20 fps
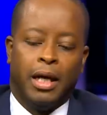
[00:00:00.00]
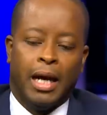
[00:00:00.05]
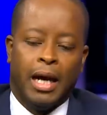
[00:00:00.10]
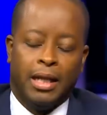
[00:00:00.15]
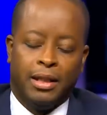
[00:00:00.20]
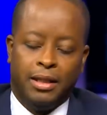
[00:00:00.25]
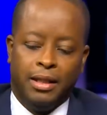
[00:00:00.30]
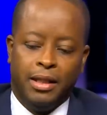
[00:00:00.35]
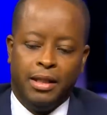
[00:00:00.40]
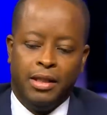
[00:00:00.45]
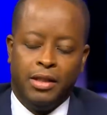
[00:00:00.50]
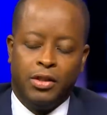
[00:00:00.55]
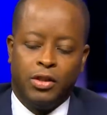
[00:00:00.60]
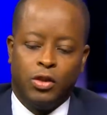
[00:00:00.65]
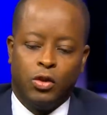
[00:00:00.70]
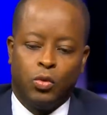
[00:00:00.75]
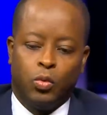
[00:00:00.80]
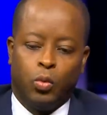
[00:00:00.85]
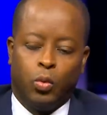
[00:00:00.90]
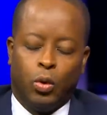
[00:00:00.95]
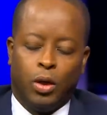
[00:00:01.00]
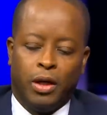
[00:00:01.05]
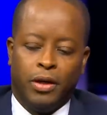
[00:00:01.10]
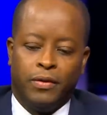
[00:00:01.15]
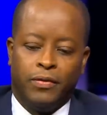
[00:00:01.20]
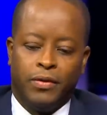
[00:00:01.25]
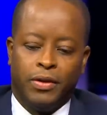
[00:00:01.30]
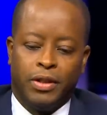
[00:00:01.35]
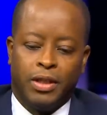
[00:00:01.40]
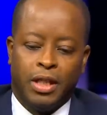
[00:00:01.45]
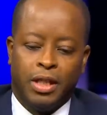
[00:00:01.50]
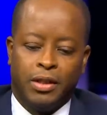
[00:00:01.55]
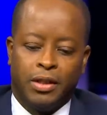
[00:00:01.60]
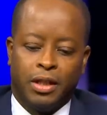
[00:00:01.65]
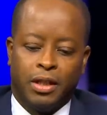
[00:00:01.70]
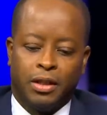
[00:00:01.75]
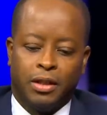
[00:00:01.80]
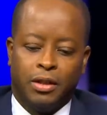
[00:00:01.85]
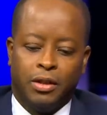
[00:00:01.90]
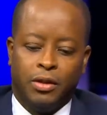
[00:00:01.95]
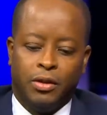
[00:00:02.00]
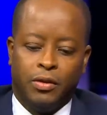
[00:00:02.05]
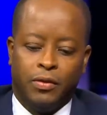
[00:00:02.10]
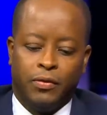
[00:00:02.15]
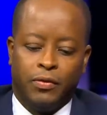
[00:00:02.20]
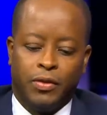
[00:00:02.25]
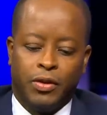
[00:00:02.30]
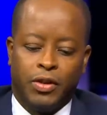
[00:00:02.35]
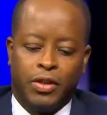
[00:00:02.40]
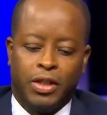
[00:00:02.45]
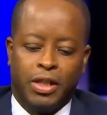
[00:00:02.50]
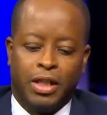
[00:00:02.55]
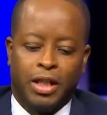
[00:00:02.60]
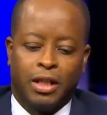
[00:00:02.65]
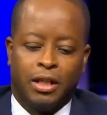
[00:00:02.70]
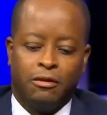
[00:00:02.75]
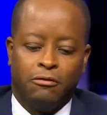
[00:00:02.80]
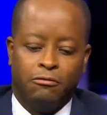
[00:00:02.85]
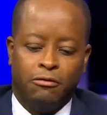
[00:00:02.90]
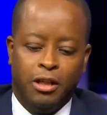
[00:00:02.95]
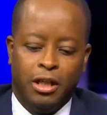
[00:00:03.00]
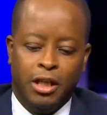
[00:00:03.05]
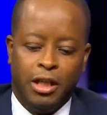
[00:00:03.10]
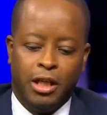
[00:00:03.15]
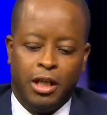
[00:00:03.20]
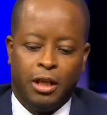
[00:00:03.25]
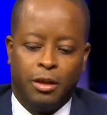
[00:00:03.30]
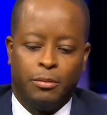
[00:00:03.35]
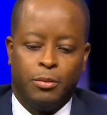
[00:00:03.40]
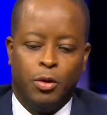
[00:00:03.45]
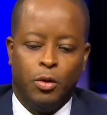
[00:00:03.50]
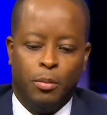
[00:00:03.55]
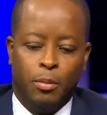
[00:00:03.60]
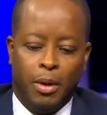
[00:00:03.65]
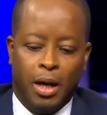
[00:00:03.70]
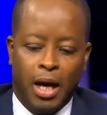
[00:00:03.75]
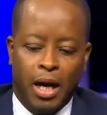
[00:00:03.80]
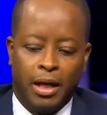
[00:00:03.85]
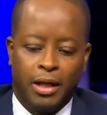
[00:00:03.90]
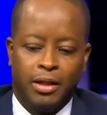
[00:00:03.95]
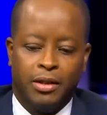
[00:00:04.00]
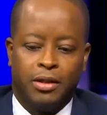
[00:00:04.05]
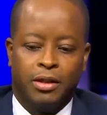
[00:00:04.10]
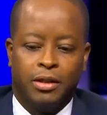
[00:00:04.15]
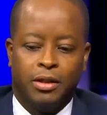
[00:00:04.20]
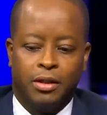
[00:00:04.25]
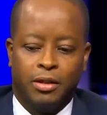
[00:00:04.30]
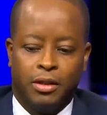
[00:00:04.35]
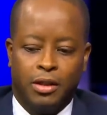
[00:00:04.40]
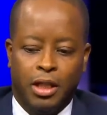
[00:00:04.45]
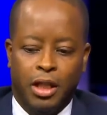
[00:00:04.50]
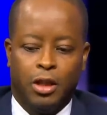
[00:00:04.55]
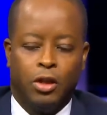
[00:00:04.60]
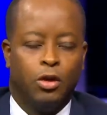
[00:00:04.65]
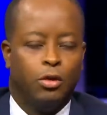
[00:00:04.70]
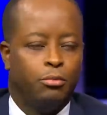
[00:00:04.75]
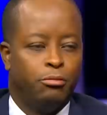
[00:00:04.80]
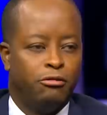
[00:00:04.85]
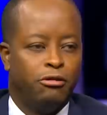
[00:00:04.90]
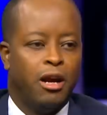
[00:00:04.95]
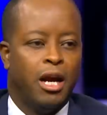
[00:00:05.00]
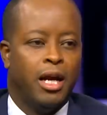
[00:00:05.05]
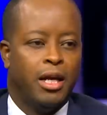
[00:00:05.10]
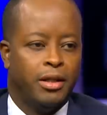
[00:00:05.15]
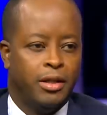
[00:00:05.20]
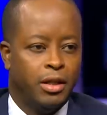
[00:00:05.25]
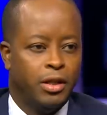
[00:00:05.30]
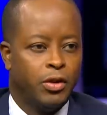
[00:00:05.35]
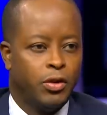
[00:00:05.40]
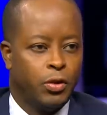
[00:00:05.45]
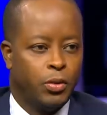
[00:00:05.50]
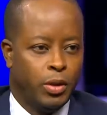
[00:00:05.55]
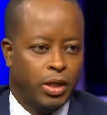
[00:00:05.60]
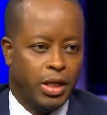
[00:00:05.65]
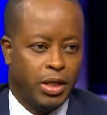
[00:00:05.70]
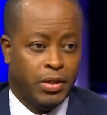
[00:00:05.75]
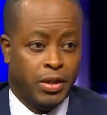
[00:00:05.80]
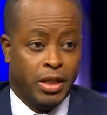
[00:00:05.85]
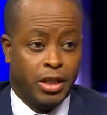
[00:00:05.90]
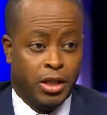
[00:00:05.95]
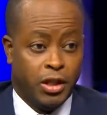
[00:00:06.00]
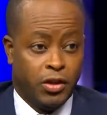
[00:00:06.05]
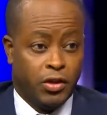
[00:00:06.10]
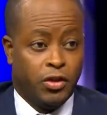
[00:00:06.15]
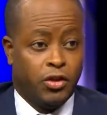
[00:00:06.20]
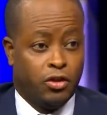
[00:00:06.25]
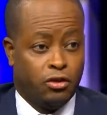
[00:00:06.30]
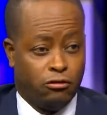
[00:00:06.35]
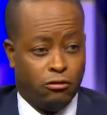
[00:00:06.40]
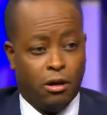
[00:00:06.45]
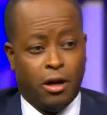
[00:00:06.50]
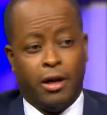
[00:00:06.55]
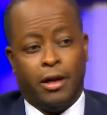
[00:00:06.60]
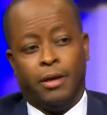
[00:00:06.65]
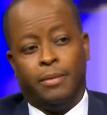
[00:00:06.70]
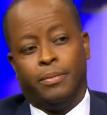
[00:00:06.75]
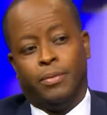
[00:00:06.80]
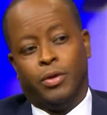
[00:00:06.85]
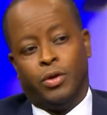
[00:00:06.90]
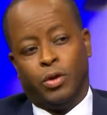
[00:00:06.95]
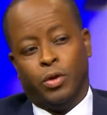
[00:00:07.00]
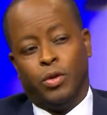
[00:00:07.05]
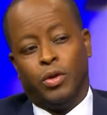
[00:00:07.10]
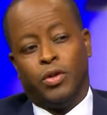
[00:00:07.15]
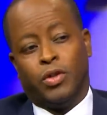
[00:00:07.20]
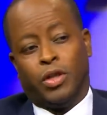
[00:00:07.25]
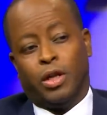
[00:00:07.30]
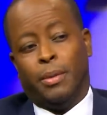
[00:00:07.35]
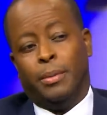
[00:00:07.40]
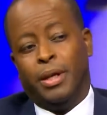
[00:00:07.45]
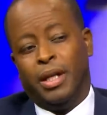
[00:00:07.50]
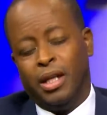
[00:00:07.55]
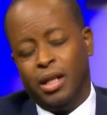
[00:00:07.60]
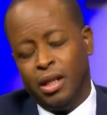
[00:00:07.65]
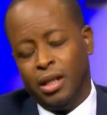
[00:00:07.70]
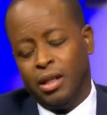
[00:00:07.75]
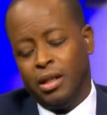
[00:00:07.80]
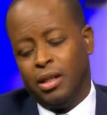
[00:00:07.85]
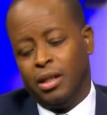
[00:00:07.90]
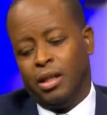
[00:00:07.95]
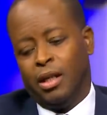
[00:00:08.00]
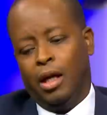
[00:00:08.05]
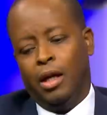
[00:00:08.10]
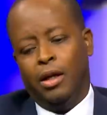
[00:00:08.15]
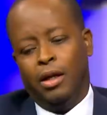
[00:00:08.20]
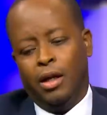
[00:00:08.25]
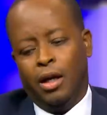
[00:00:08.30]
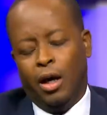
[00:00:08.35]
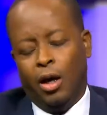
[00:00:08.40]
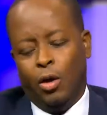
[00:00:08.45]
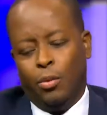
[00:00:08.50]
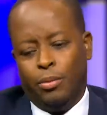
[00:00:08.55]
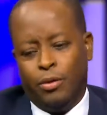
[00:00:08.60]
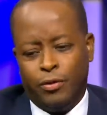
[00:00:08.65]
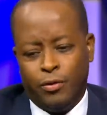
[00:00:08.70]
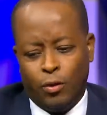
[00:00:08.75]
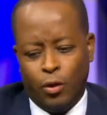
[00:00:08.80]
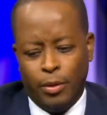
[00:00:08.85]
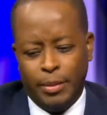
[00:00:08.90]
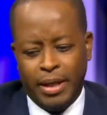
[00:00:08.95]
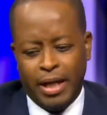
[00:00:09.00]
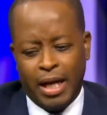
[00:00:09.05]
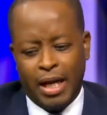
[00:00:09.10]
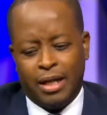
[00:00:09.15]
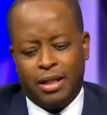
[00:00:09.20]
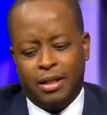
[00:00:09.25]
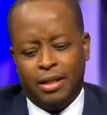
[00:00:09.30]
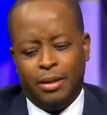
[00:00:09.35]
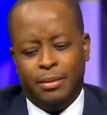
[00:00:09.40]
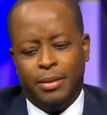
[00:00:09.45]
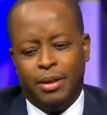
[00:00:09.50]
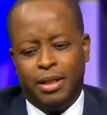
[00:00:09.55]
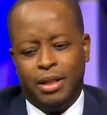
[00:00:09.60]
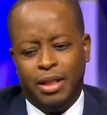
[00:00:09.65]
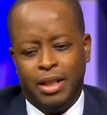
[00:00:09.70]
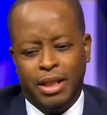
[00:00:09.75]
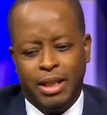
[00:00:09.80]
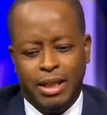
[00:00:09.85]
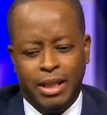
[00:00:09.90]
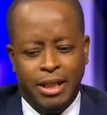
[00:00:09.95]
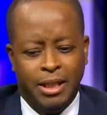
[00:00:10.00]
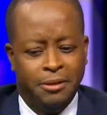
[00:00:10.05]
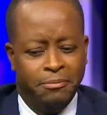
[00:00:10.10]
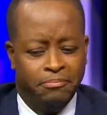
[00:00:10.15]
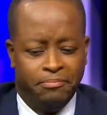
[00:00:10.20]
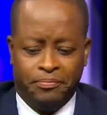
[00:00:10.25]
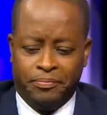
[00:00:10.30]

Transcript: Athletics is one of the things at the university that can really help you market and take your brand elsewhere. As I just described, the students coming in are now performing academically